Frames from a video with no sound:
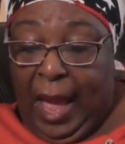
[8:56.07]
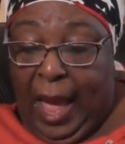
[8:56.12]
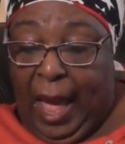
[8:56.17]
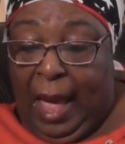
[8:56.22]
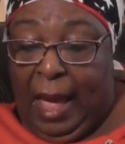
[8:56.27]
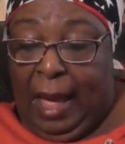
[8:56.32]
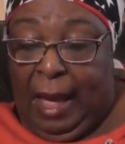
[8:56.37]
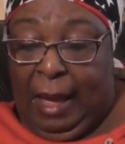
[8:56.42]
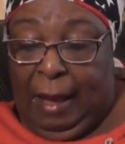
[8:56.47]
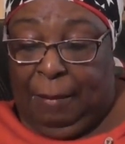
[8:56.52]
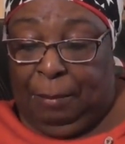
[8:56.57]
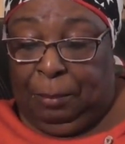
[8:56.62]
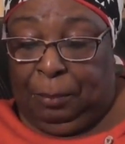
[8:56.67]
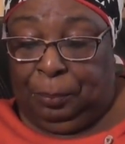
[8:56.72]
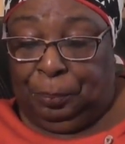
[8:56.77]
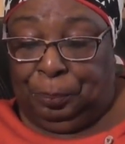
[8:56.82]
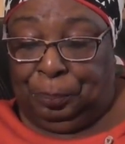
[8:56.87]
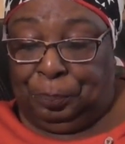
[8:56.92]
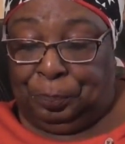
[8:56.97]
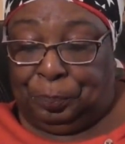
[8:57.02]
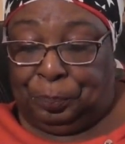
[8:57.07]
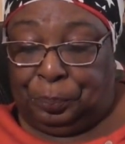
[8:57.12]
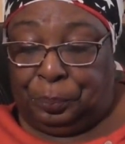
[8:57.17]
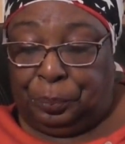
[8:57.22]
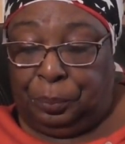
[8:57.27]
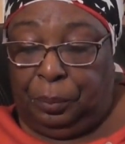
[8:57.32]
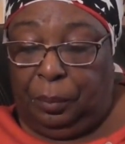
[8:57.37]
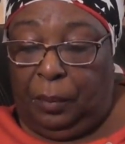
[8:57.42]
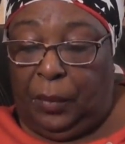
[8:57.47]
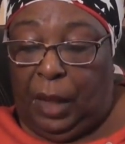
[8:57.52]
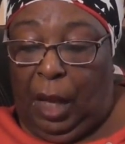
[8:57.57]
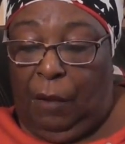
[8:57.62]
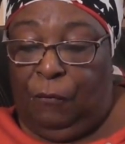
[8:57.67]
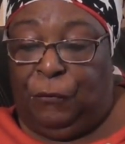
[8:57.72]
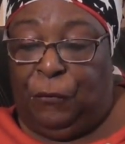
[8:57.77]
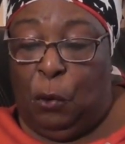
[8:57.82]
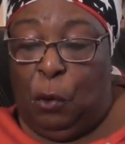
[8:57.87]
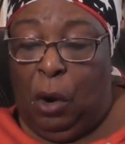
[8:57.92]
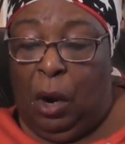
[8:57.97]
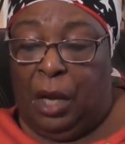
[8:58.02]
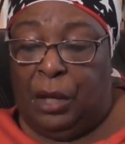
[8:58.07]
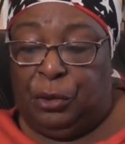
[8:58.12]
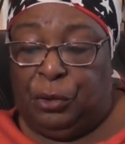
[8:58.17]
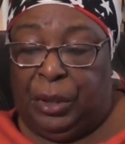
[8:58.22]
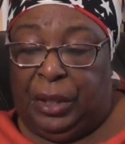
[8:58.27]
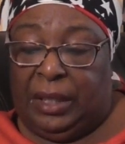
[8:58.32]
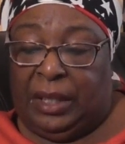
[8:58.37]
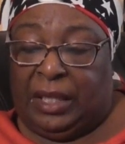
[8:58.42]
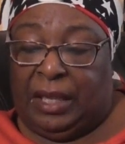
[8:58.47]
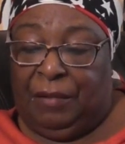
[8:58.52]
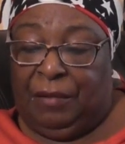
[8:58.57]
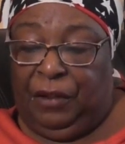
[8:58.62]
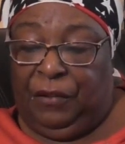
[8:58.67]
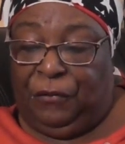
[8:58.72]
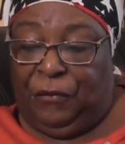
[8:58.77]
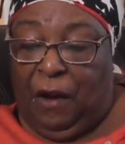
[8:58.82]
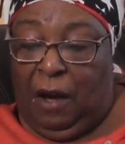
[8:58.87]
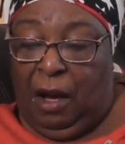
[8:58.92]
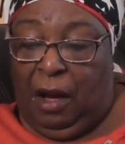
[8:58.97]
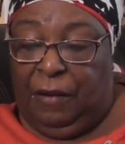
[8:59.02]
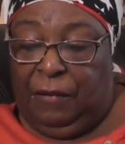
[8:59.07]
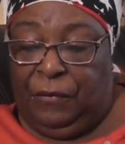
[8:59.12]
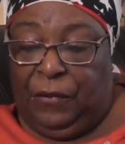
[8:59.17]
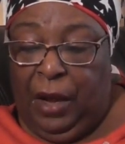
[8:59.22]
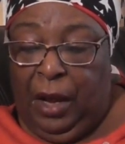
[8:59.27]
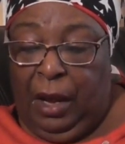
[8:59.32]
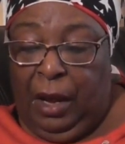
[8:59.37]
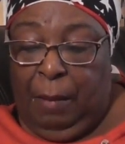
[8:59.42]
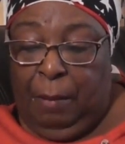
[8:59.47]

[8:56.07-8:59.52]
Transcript: Um, 475